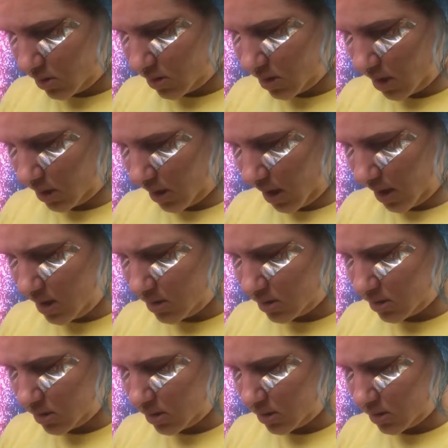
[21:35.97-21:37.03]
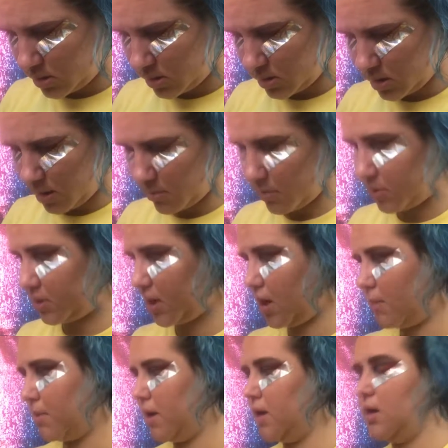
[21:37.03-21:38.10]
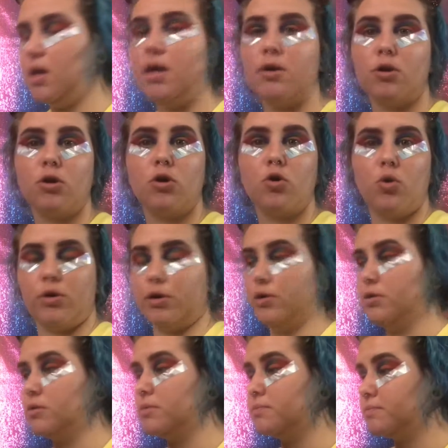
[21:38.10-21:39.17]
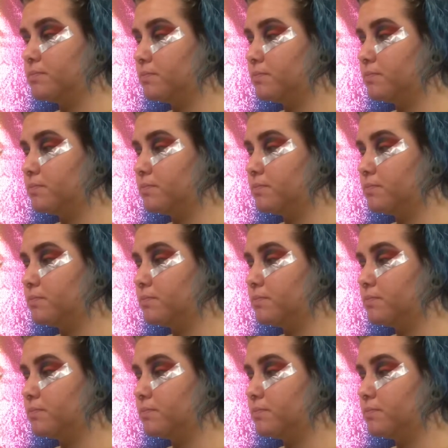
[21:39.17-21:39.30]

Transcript: Sunlight. I'm going to put that on my inner corners.